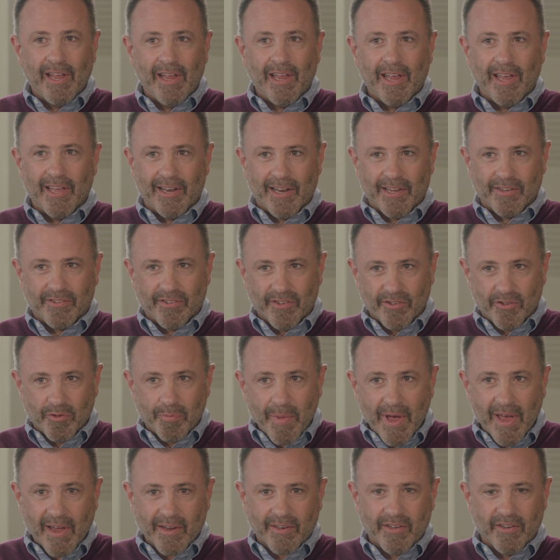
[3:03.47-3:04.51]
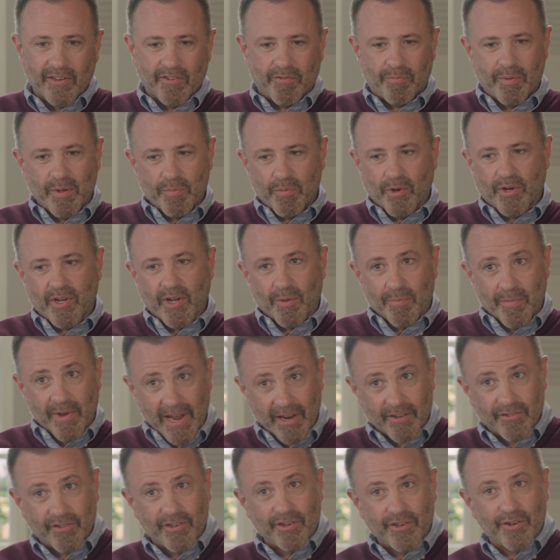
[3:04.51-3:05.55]
And I suspect if people come
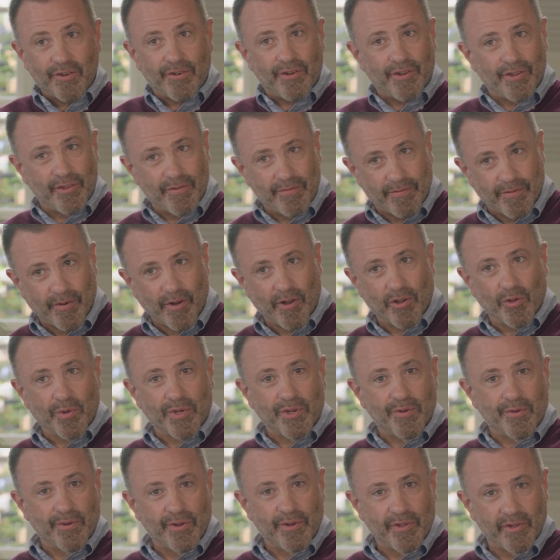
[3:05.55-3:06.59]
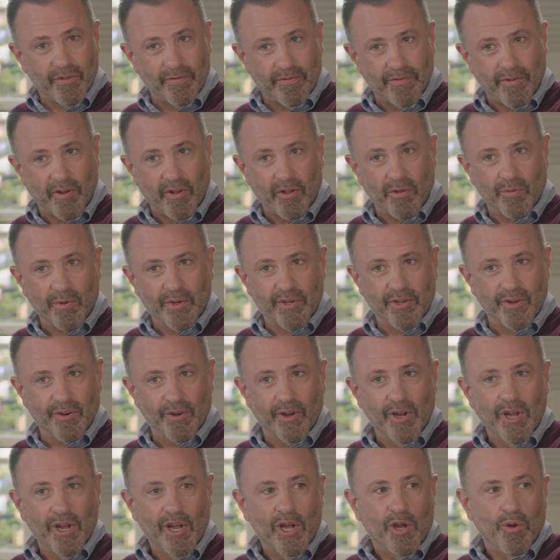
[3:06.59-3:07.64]
next year in the following year in the following year,